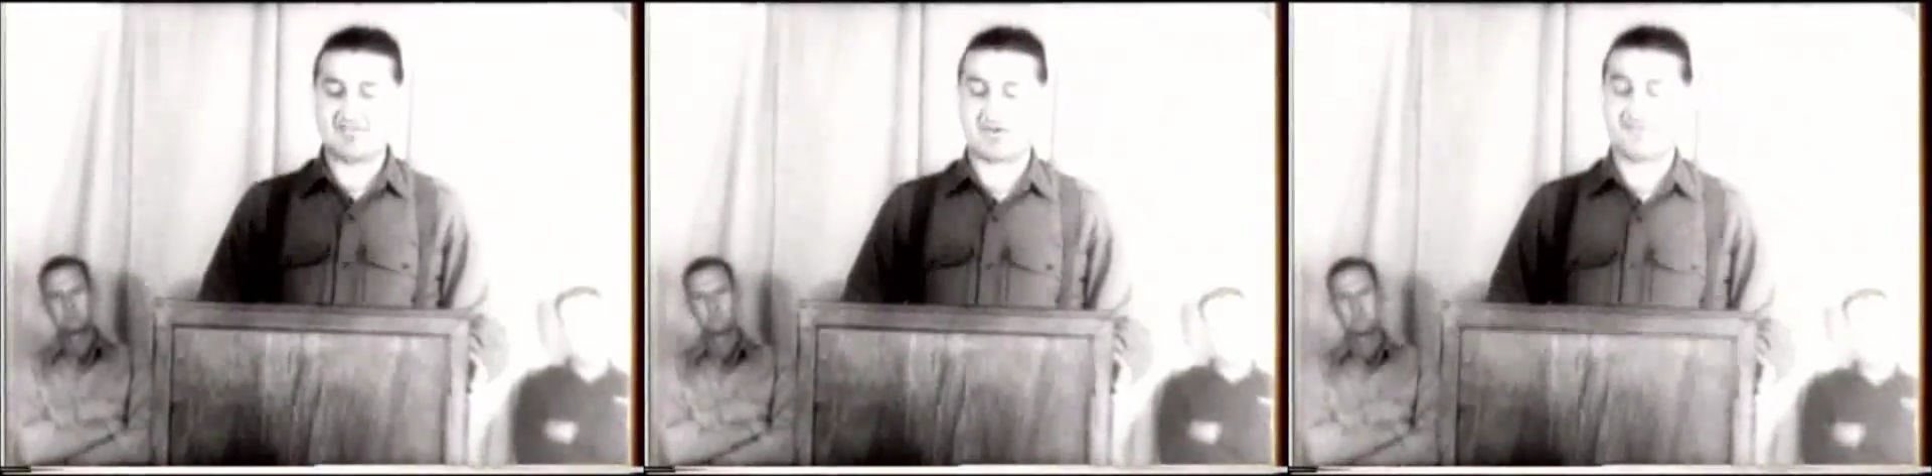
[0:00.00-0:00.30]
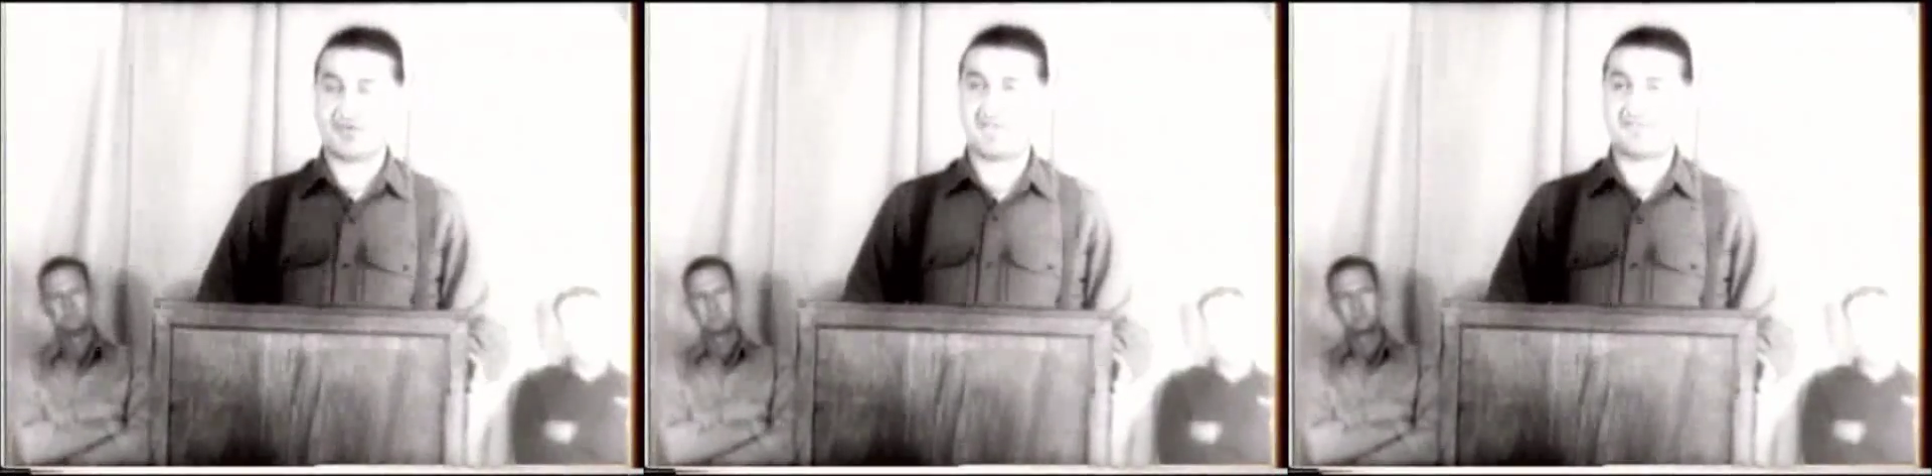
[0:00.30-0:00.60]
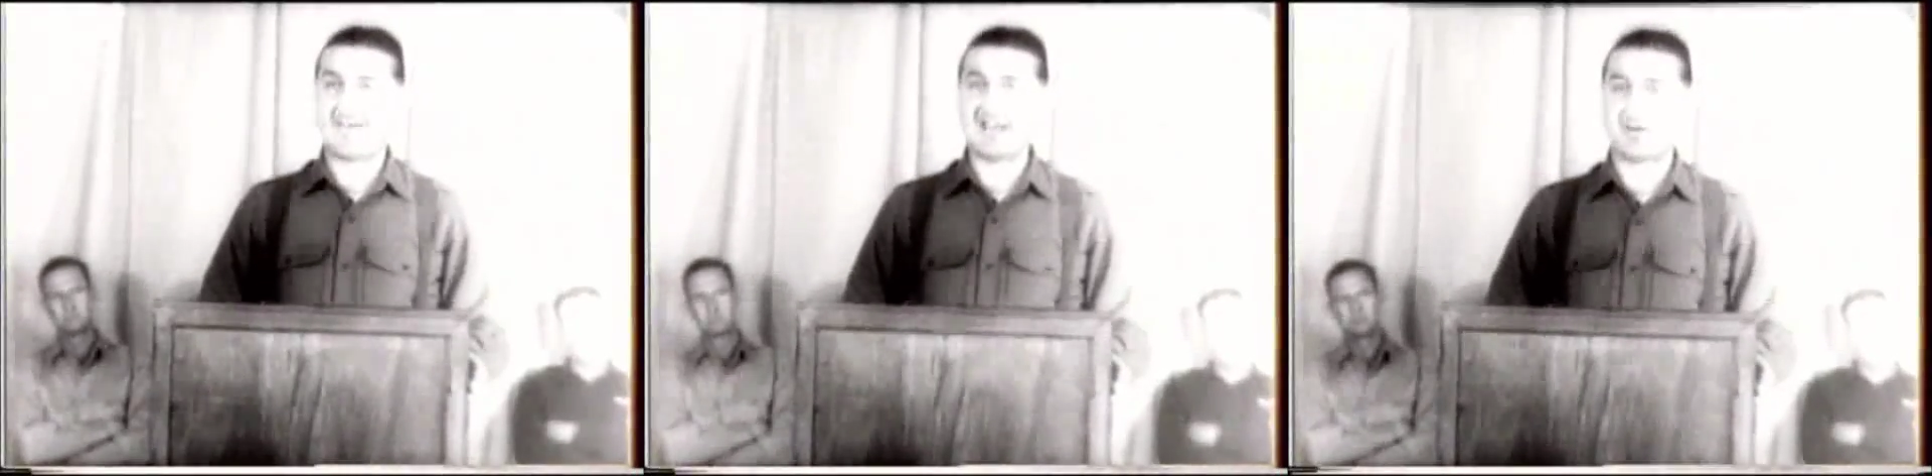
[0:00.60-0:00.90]
cover for the
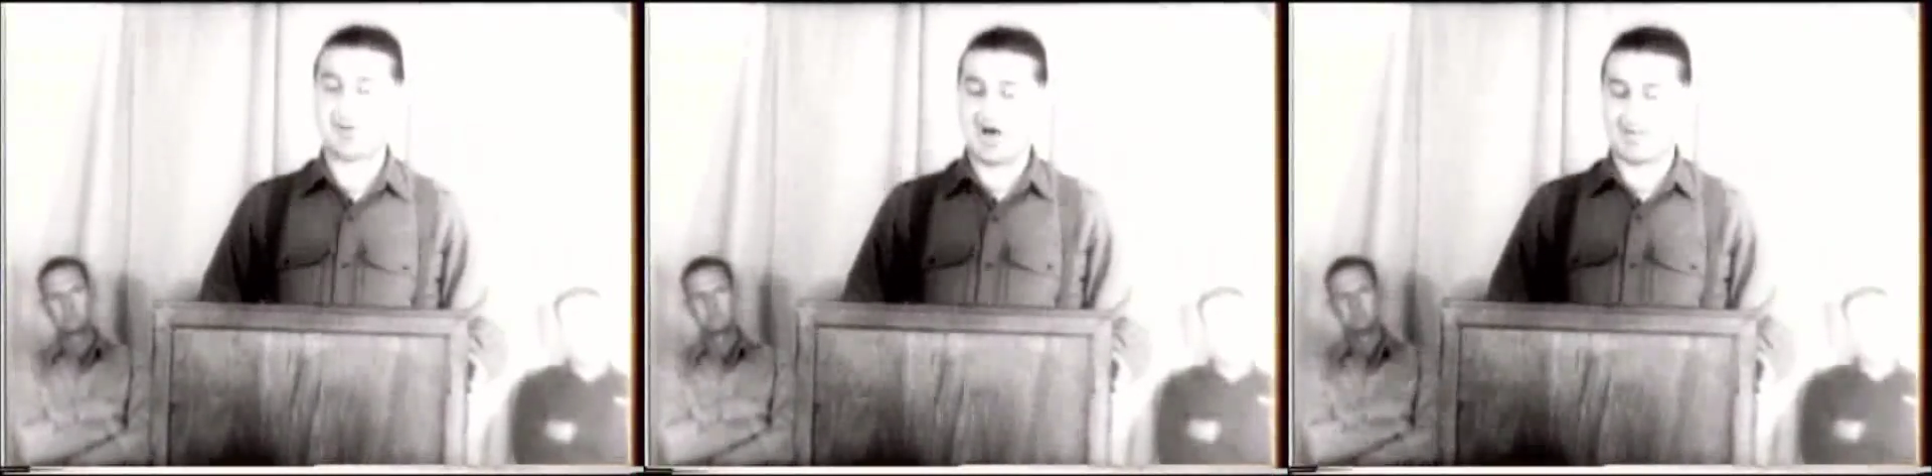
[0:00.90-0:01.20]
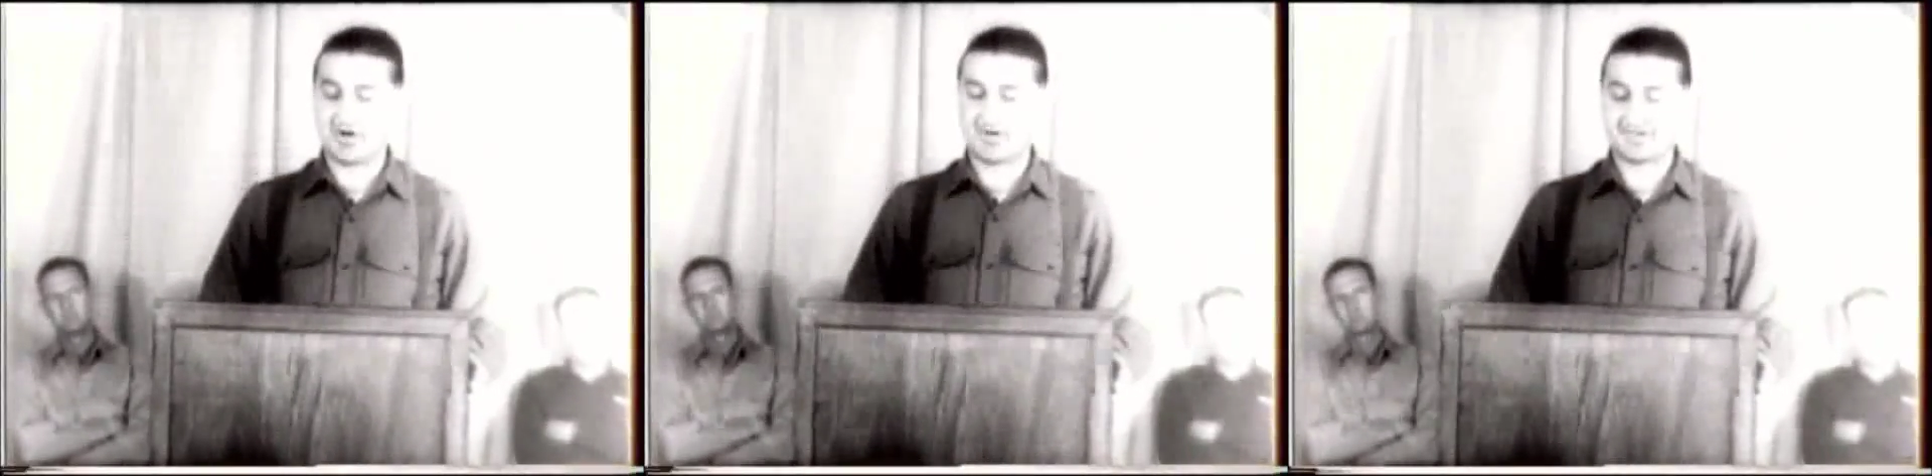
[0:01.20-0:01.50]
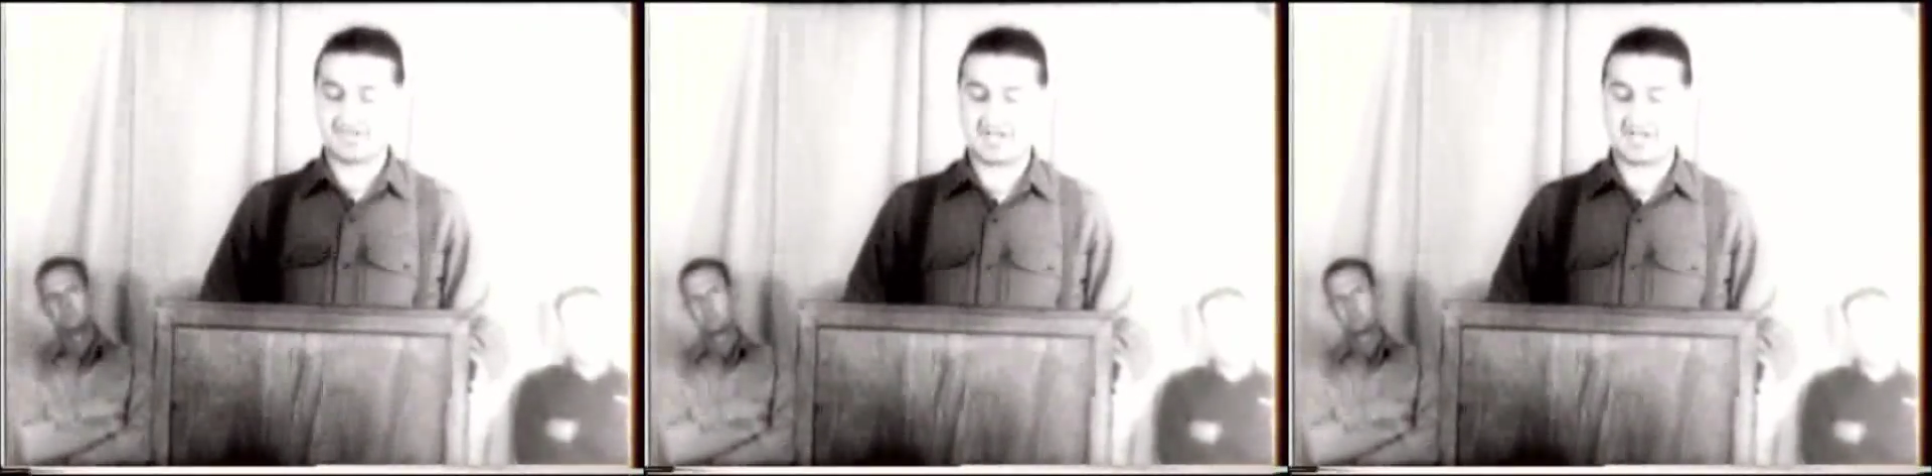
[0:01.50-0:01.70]
fighter bombers